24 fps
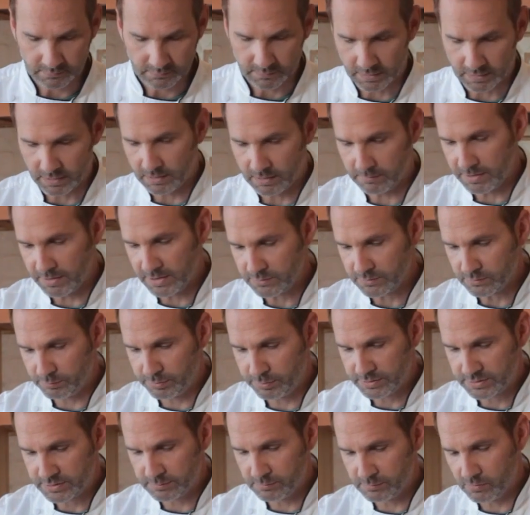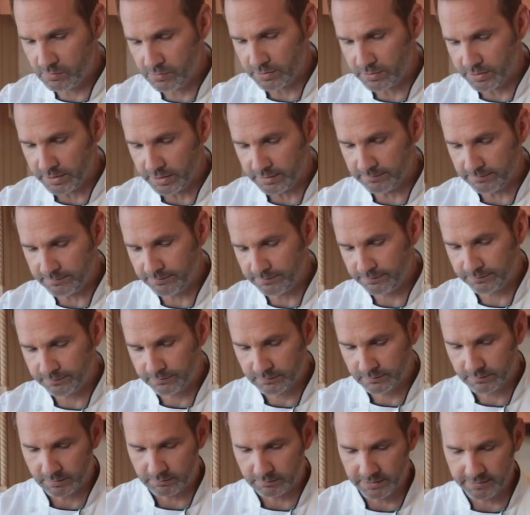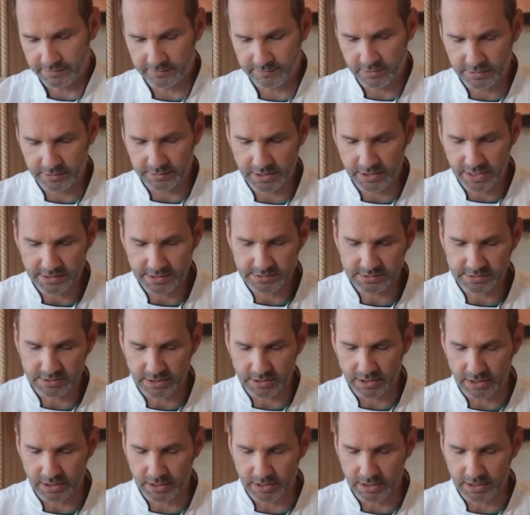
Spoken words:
and might as well put some more in. Living on the edge today,